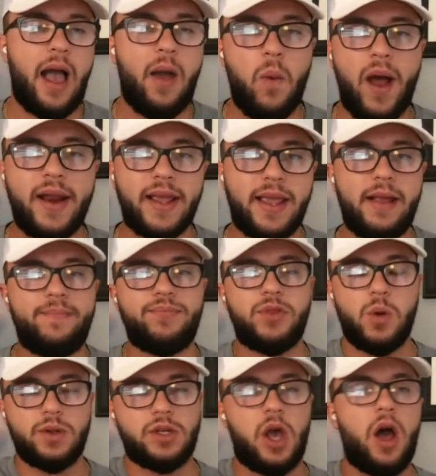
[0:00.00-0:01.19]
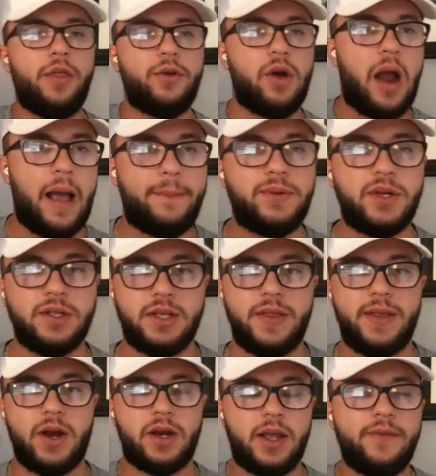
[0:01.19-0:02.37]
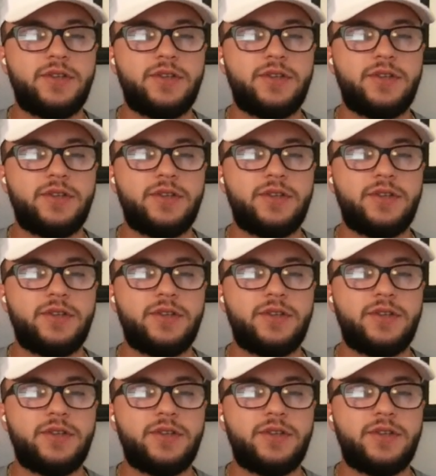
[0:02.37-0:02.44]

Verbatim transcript: I want to get those other options in there,